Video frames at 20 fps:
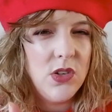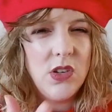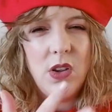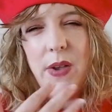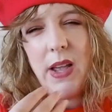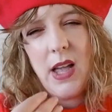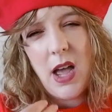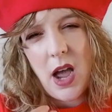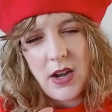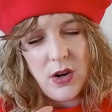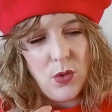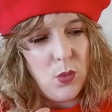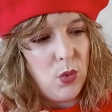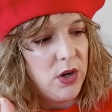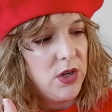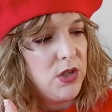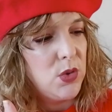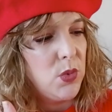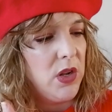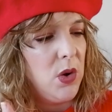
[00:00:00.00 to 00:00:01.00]
so it kind of
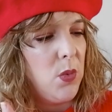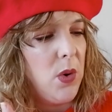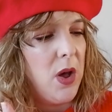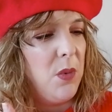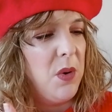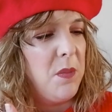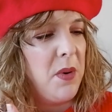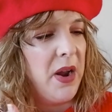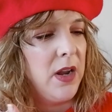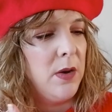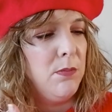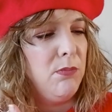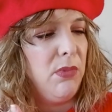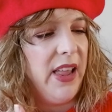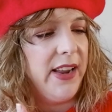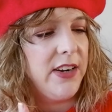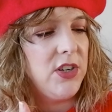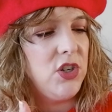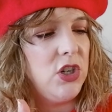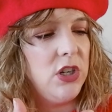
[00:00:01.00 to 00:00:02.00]
works really well with my
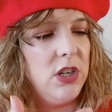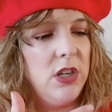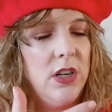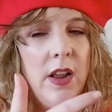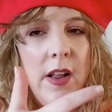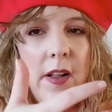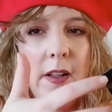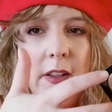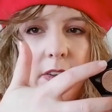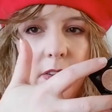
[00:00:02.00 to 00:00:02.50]
complexion.